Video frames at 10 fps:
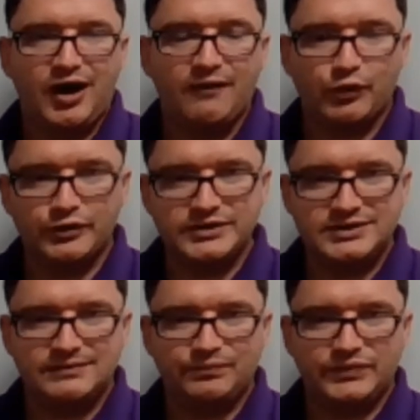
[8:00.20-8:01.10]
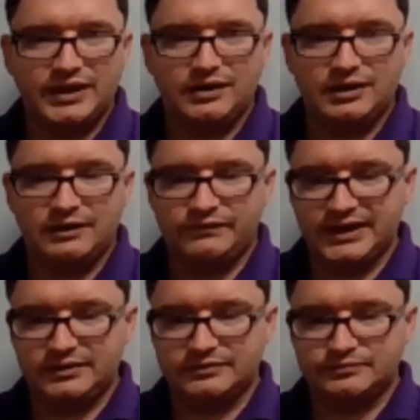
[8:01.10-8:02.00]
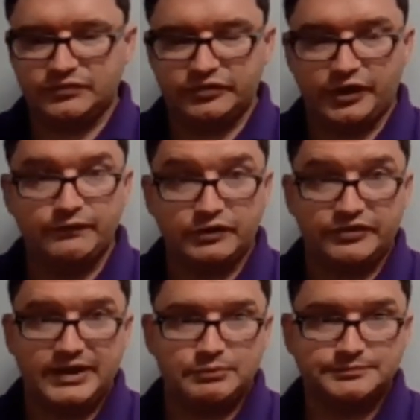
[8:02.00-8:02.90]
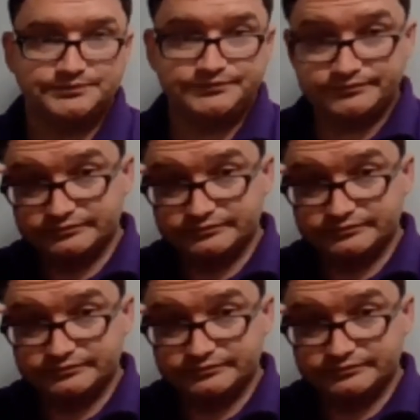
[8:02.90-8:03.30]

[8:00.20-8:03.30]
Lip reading: I've done, so for example,